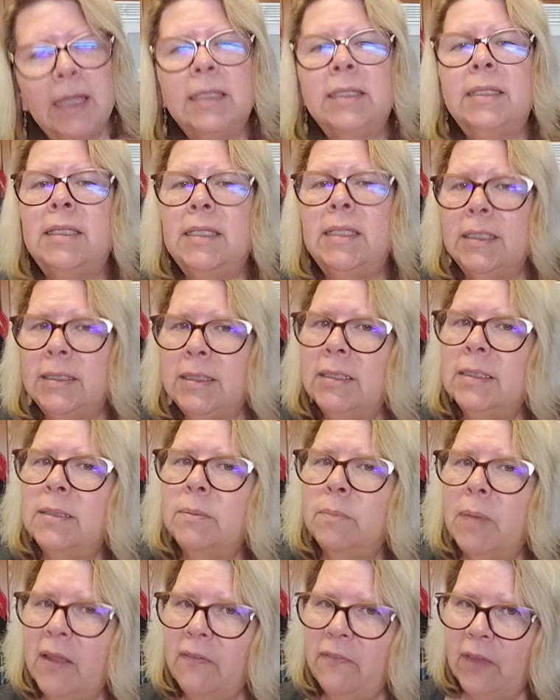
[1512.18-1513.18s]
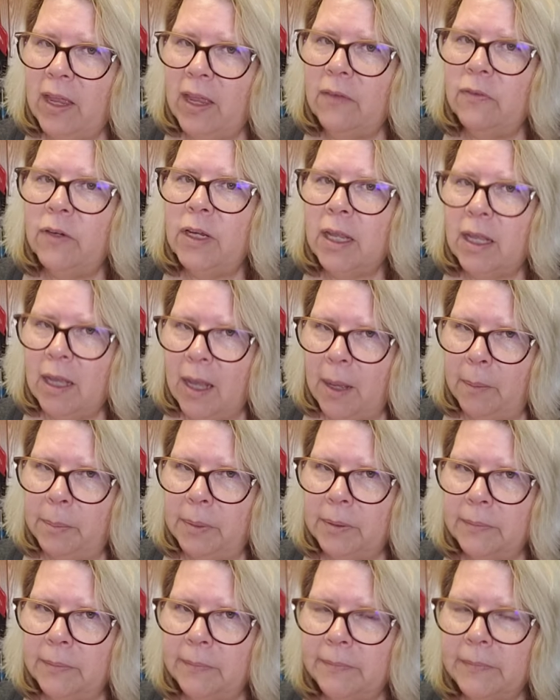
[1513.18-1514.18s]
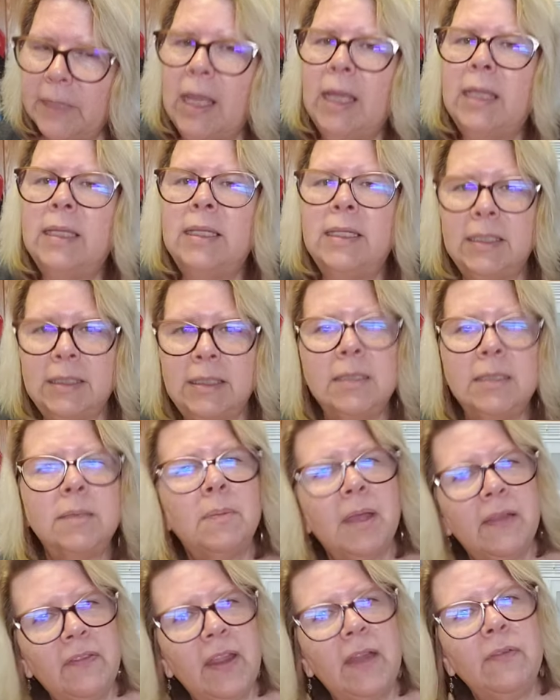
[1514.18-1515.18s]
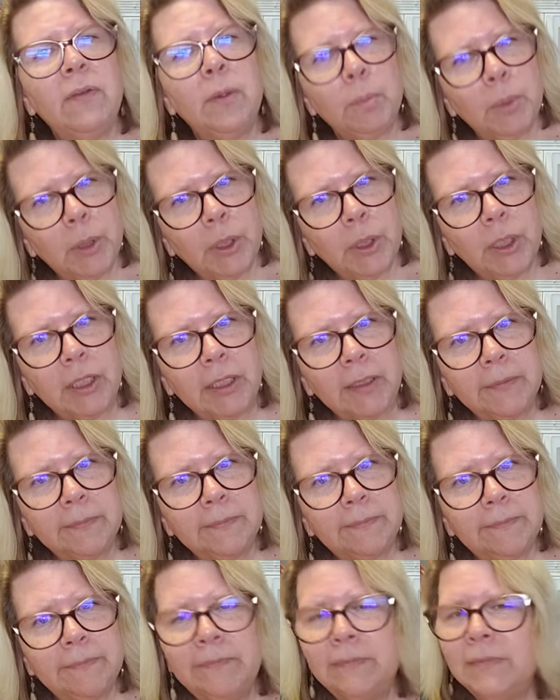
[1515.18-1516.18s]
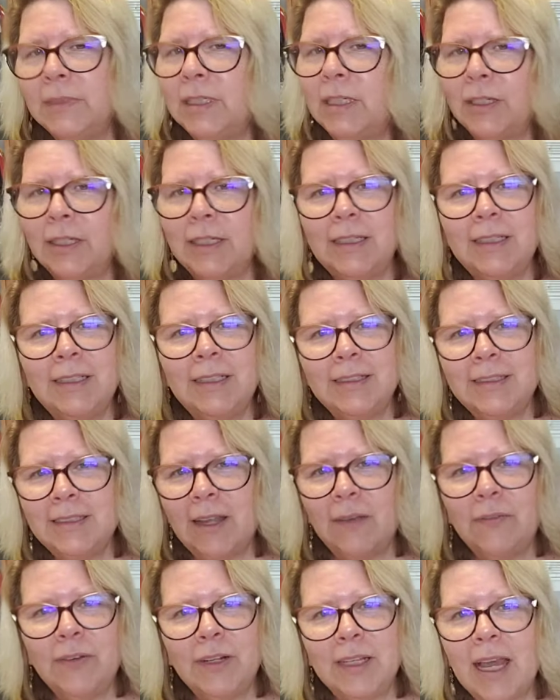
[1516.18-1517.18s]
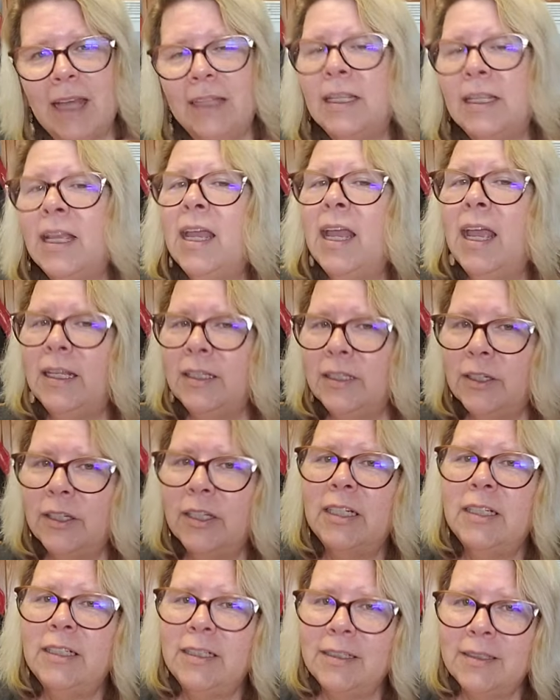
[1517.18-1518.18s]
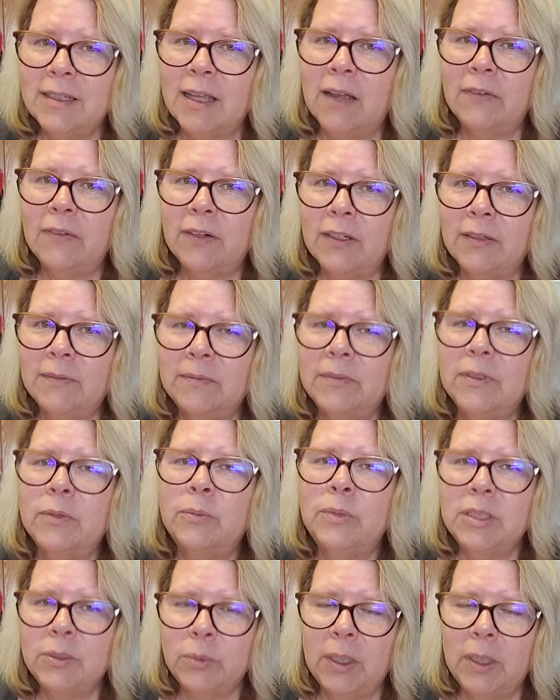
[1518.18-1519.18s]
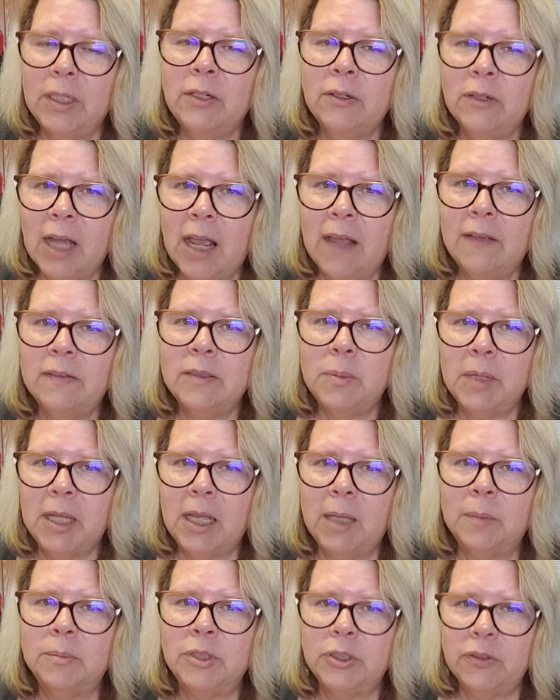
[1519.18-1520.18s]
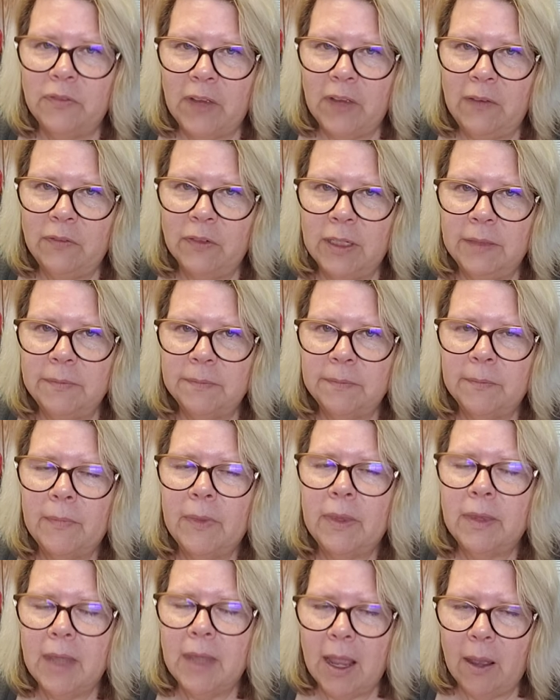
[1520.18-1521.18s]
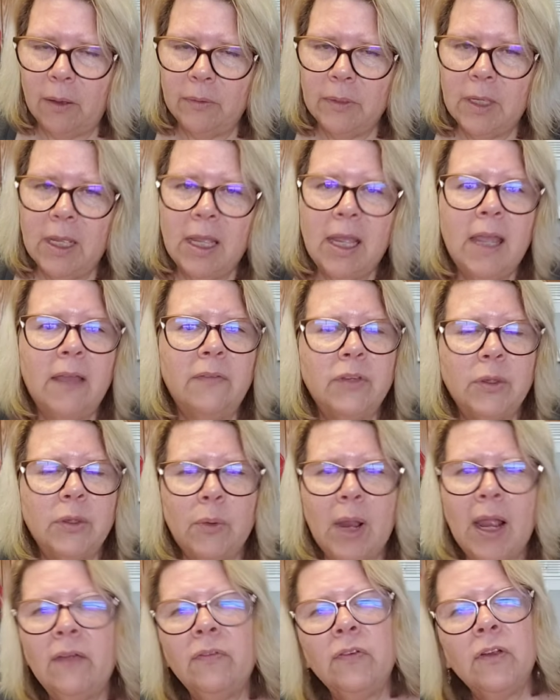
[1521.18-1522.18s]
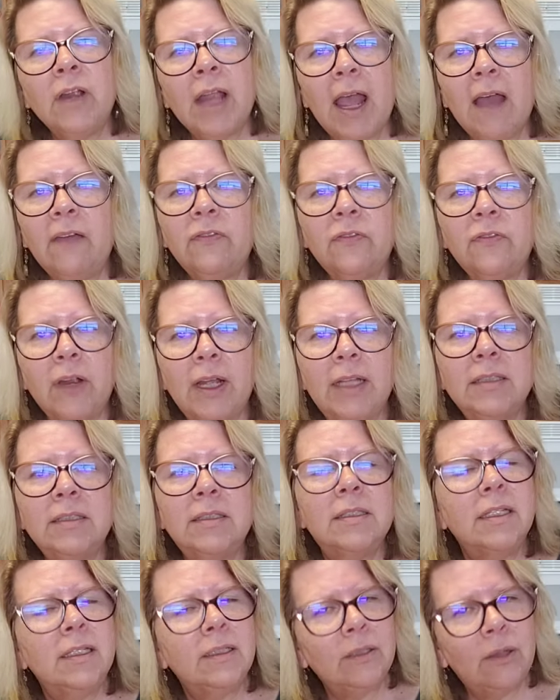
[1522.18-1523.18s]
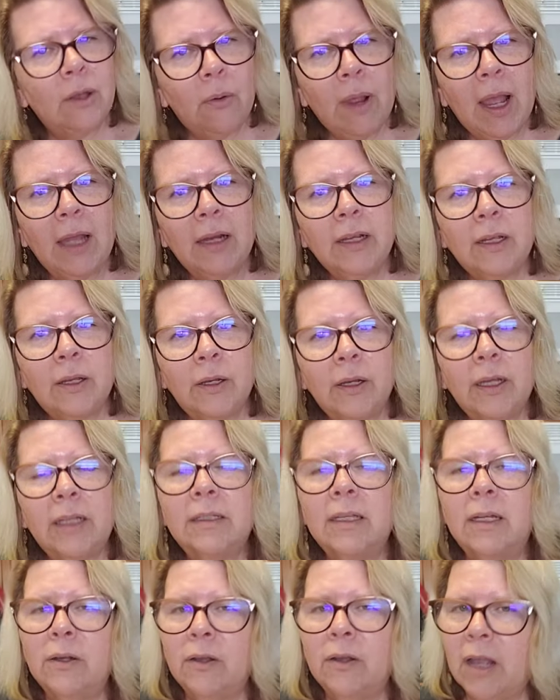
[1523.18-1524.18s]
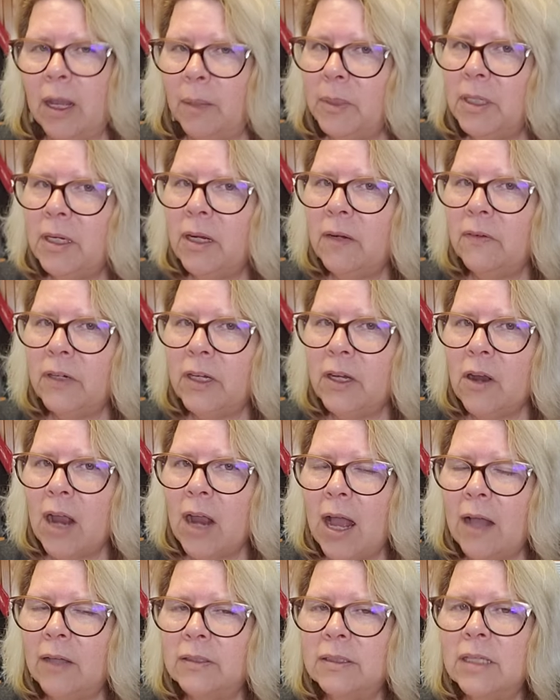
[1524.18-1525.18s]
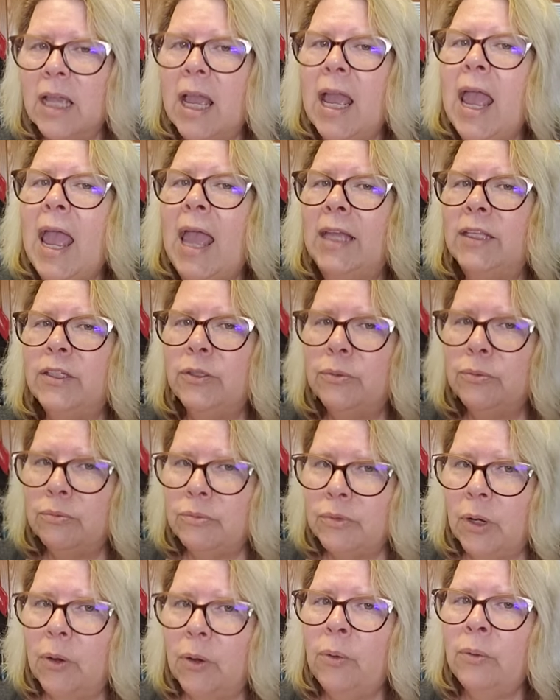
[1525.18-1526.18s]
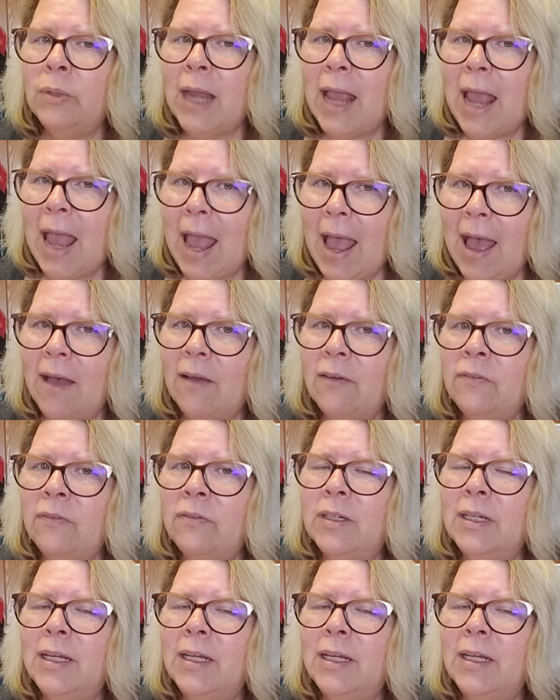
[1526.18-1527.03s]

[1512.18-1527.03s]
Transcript: This is my favorite cup. This is my favorite burner. You're going to discover that. And you're going to discover which one of your knives becomes your favorite. Now, if you ever have friends that know how to cook that are coming over to your house and you don't have